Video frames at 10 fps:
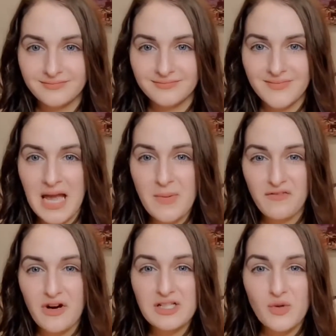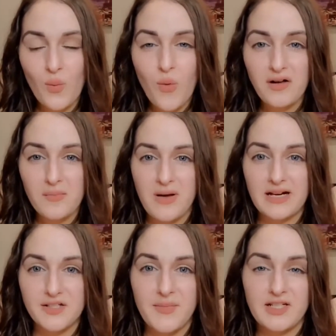Hi my friends, welcome
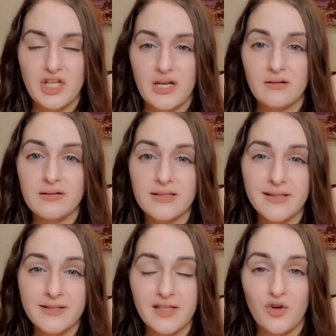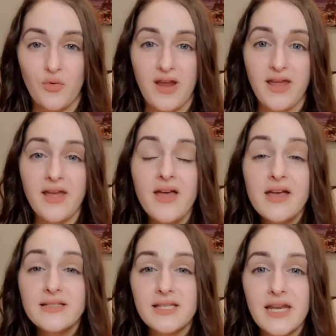back to my channel. It's Lindsay Gray.
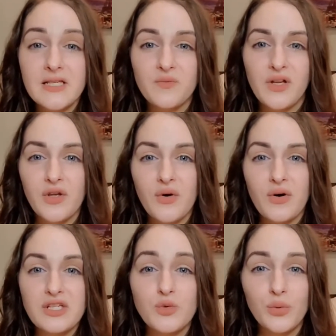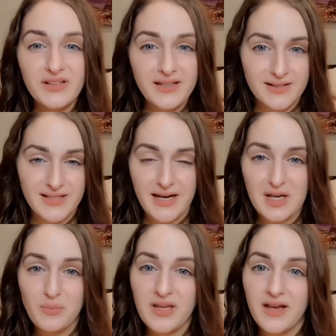Today's video is really
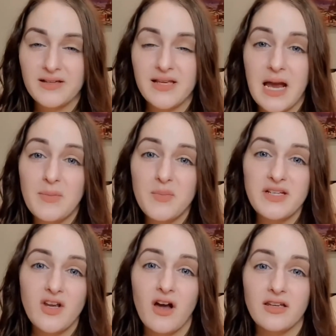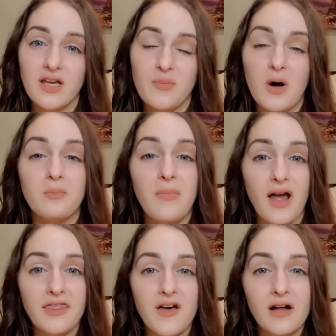exciting because I'm going to be talking about
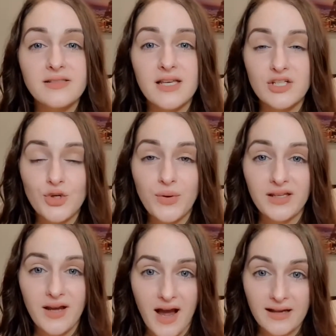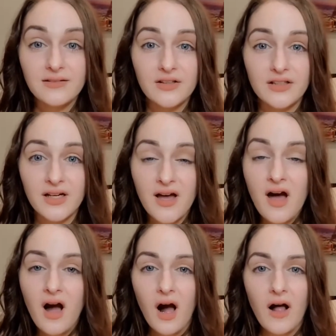my thoughts and doing an eye look
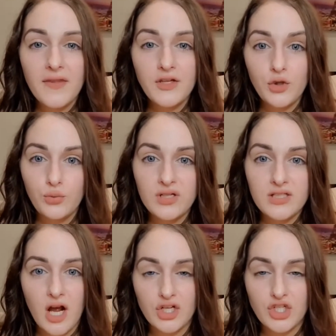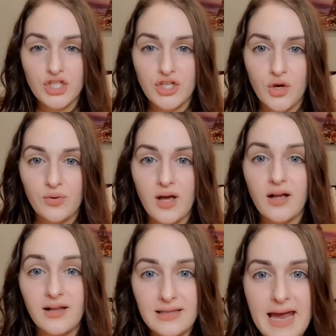on the new Natasha Denona
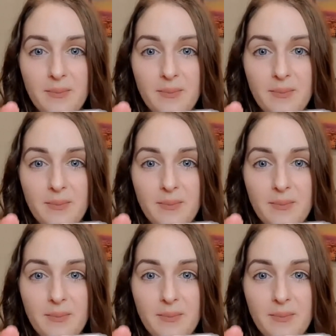Glam